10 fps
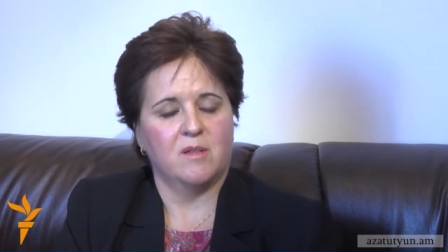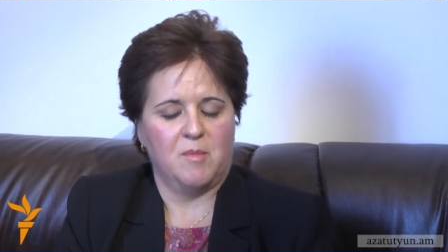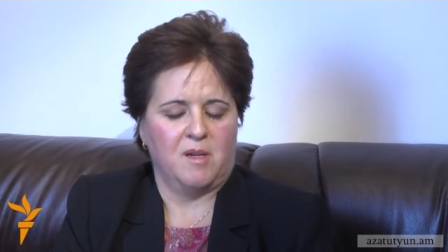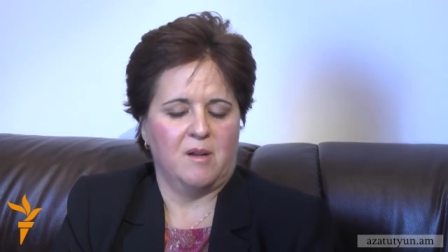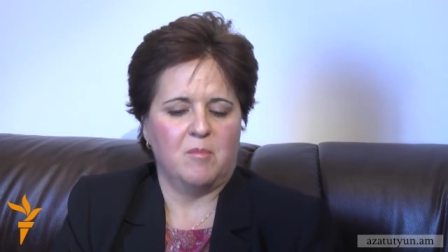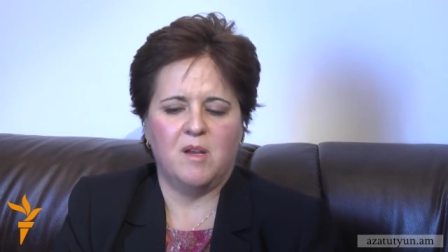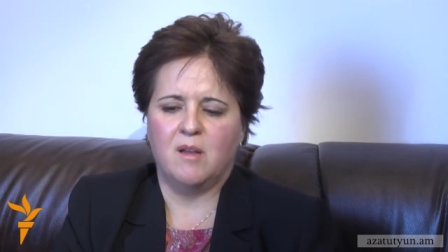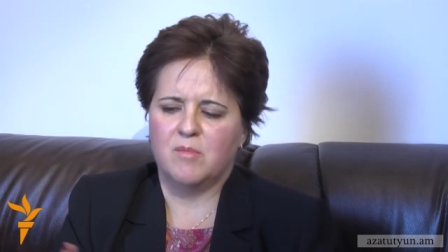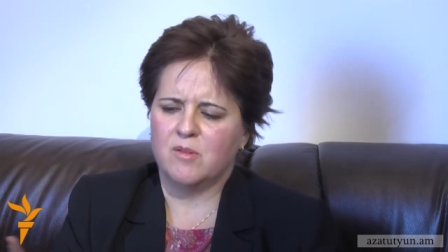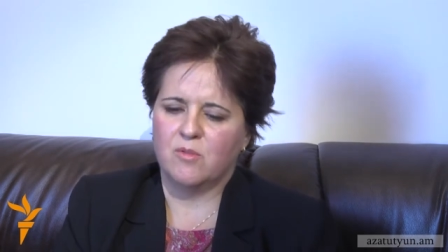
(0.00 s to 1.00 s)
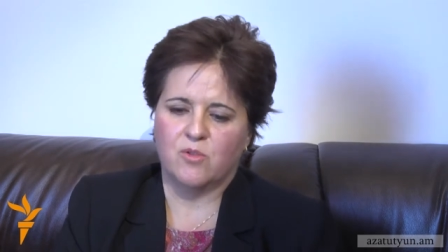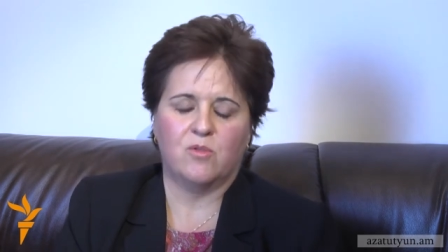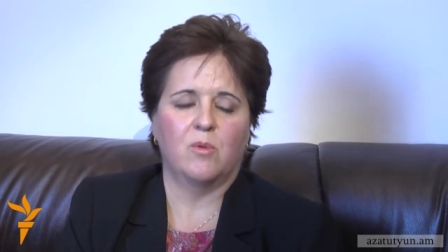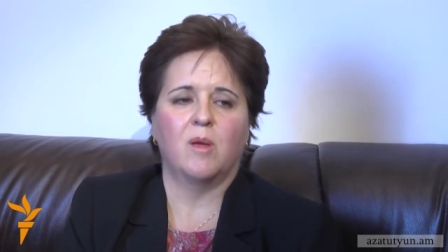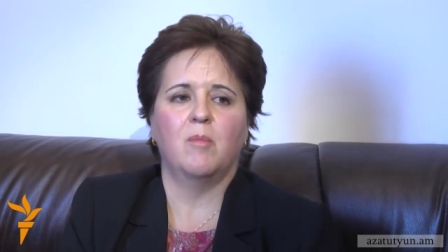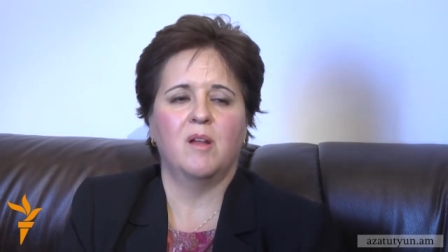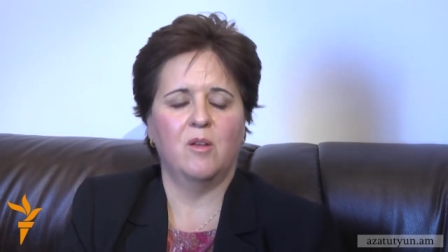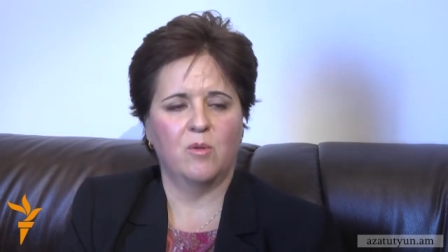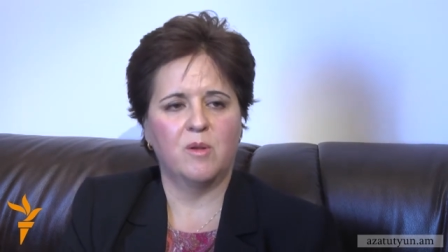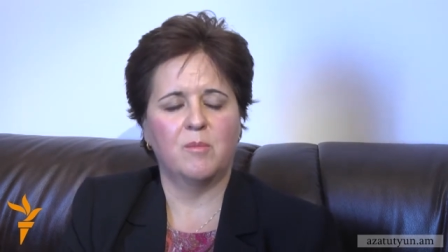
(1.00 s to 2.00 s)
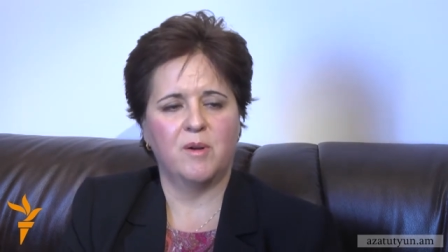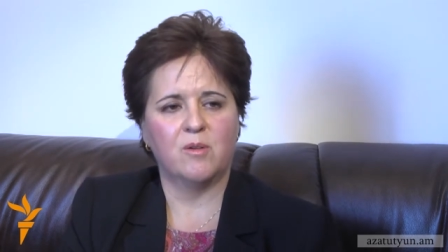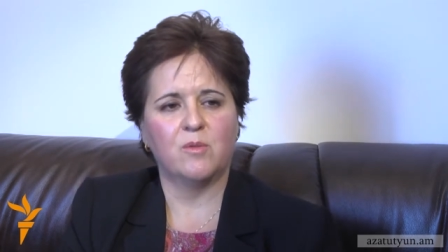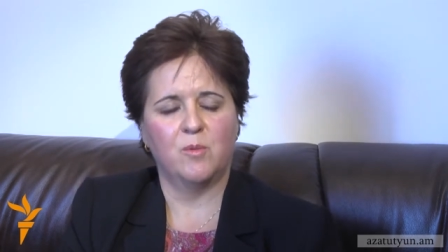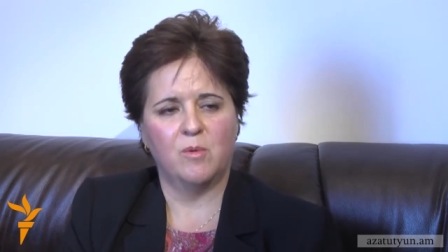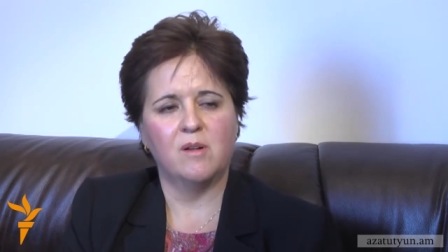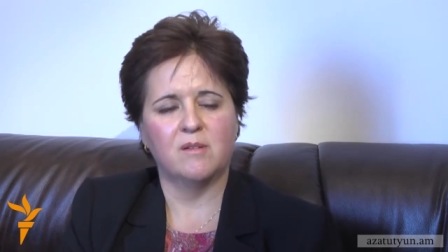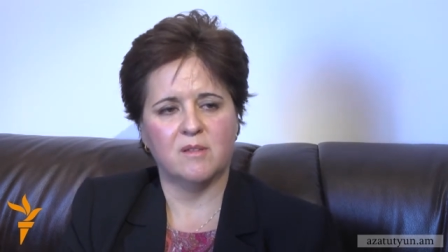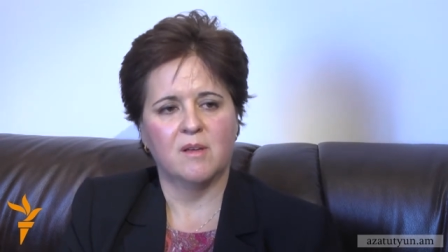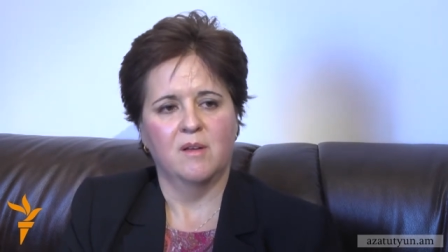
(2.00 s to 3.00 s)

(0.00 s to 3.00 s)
in Armenia, but also in many other parts of the world.